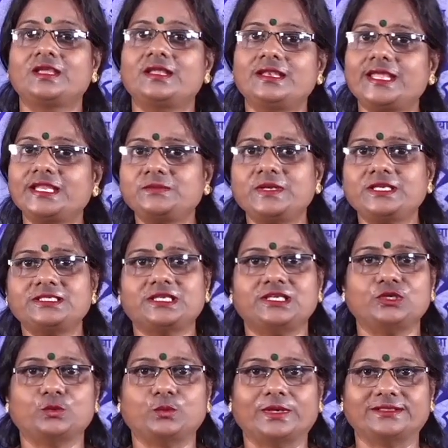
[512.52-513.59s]
Let me tell
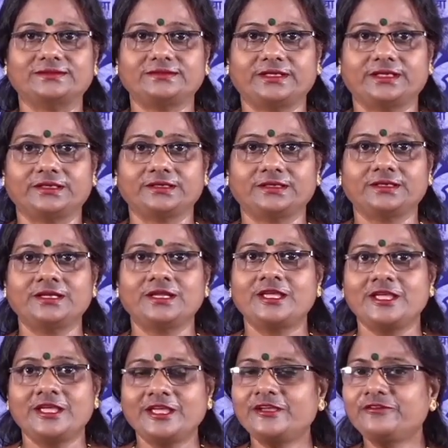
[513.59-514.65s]
you one thing.
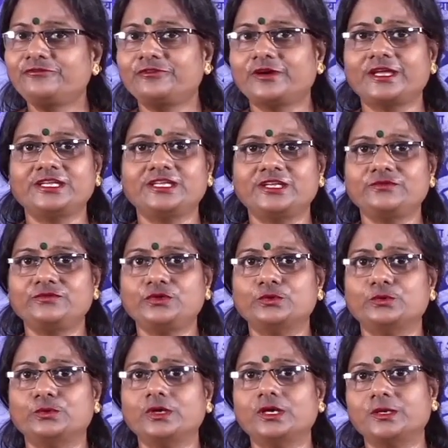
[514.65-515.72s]
If I give
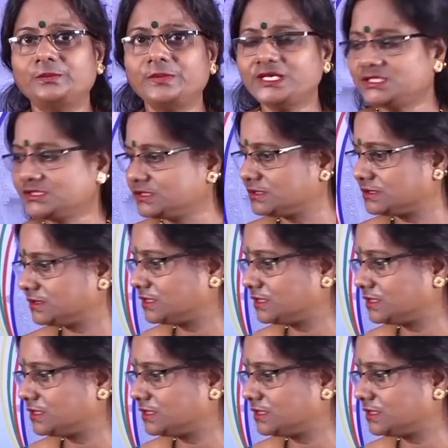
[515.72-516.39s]
you a piece